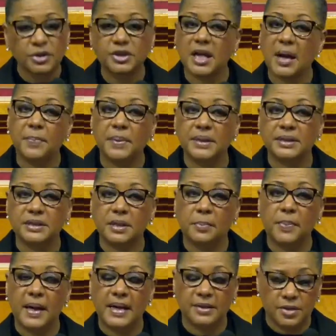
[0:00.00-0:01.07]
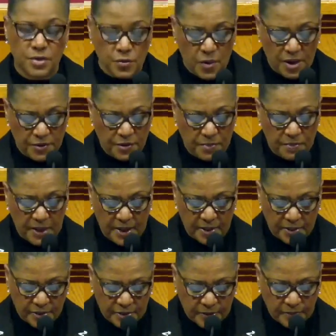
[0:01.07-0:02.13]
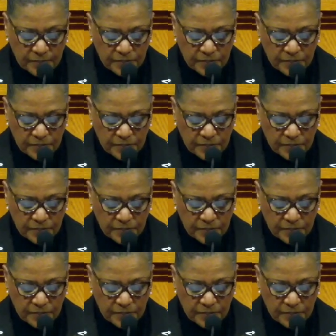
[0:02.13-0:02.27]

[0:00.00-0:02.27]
championship at 200 meters,